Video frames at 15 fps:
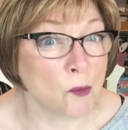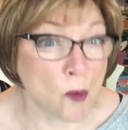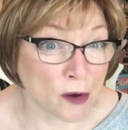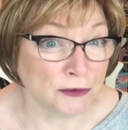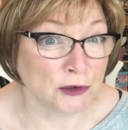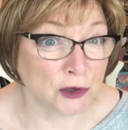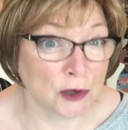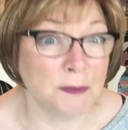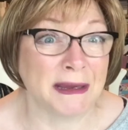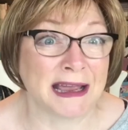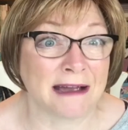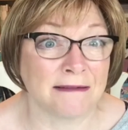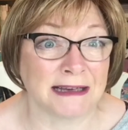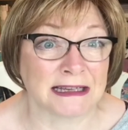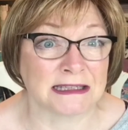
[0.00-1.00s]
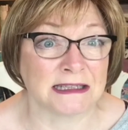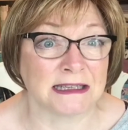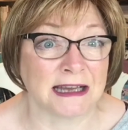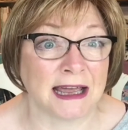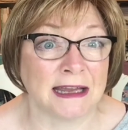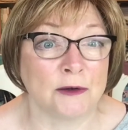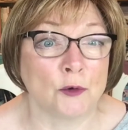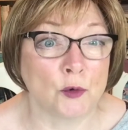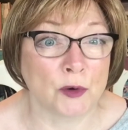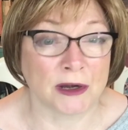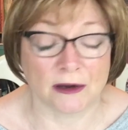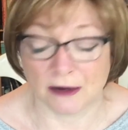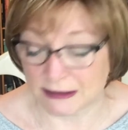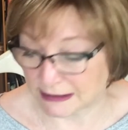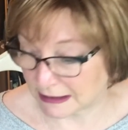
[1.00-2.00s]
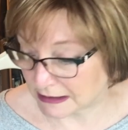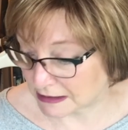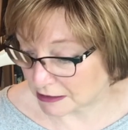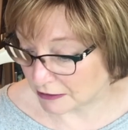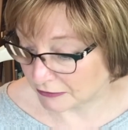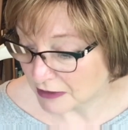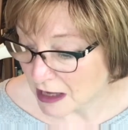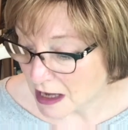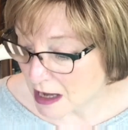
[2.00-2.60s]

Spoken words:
one cubby out yesterday and organising stuff.